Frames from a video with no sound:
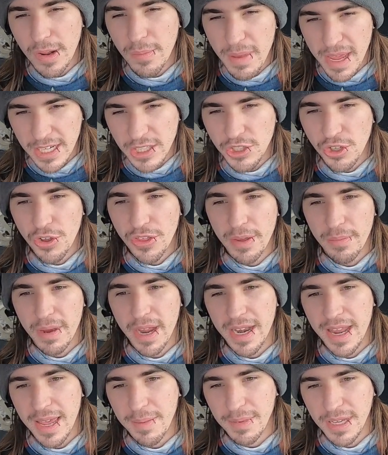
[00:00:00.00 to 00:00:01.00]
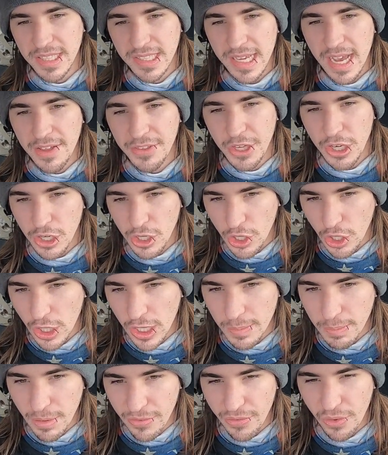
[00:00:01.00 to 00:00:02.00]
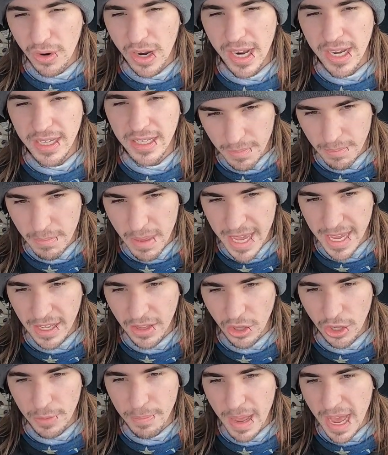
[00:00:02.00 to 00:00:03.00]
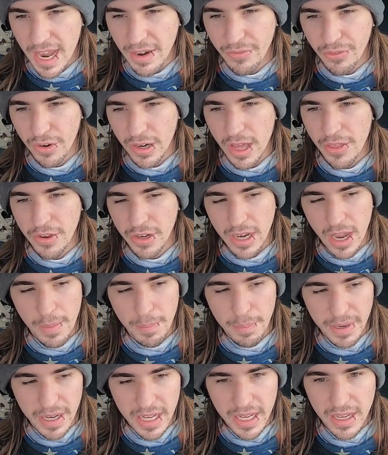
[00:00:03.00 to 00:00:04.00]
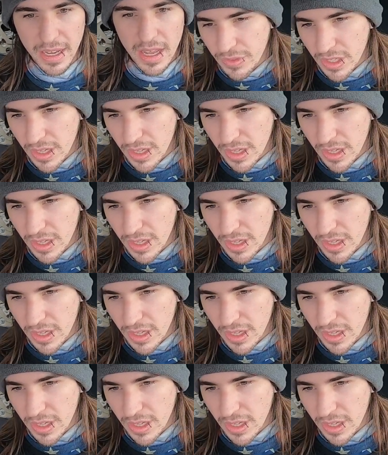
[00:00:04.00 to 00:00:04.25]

to make sure that my name gets out there good before I make it look bad for another company.